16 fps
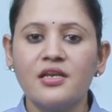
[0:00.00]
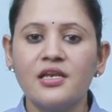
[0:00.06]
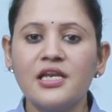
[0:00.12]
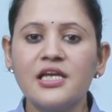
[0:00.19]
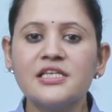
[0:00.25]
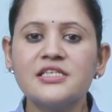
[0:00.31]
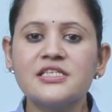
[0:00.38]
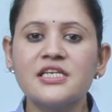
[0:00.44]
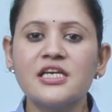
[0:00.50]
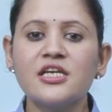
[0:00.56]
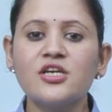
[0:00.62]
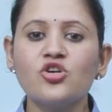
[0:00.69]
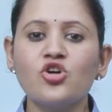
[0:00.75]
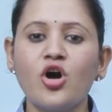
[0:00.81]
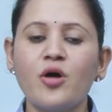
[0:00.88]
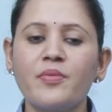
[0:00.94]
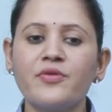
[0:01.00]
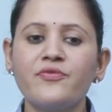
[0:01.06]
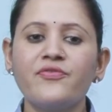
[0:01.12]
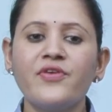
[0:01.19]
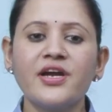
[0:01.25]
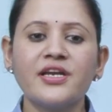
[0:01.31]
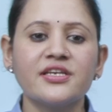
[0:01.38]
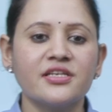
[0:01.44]
listing common
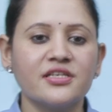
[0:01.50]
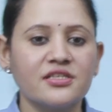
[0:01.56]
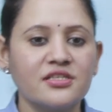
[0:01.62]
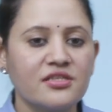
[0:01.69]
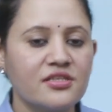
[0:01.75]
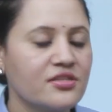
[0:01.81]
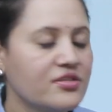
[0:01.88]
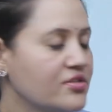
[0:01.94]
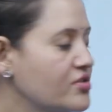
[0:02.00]
factors.